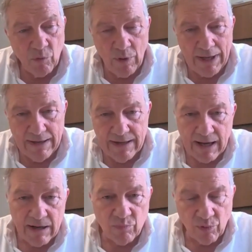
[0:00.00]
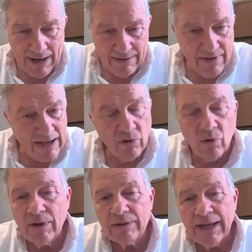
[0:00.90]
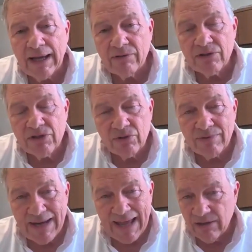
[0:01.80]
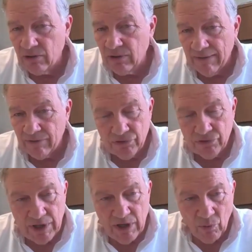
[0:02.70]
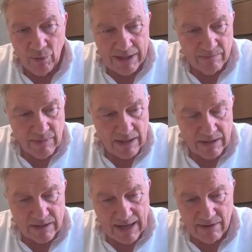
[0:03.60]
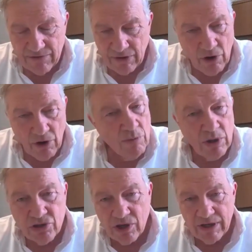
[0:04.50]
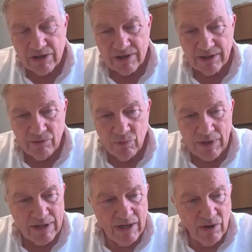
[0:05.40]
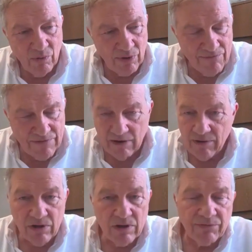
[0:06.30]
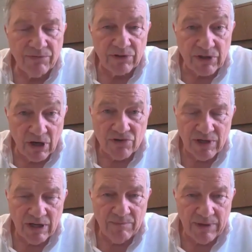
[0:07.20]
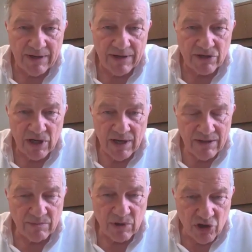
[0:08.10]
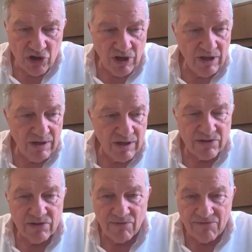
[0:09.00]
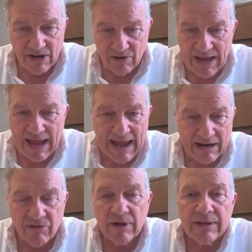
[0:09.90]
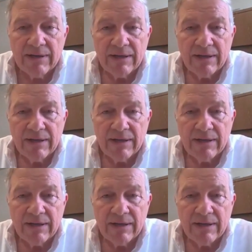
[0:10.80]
we can break that oil down to nano levels. We can make it down very homogeneously. We're very good for dosing because the machine is very accurate